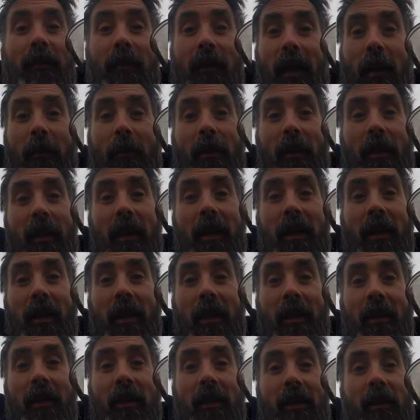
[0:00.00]
I'm going
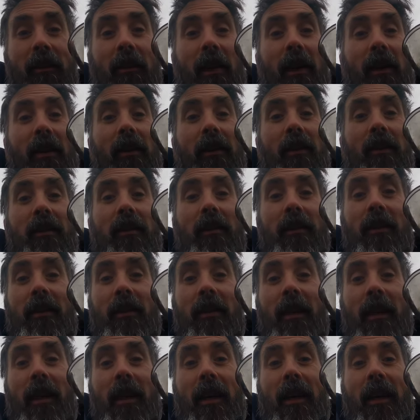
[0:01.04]
to crack on
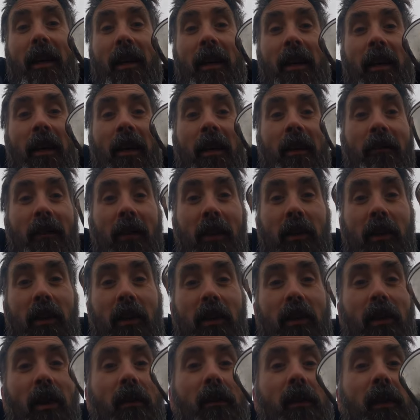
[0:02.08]
and uh, finish this
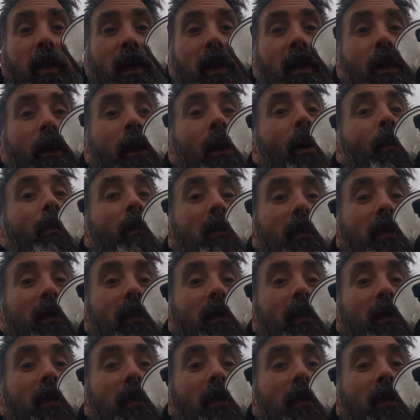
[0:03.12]
coffee, then go home.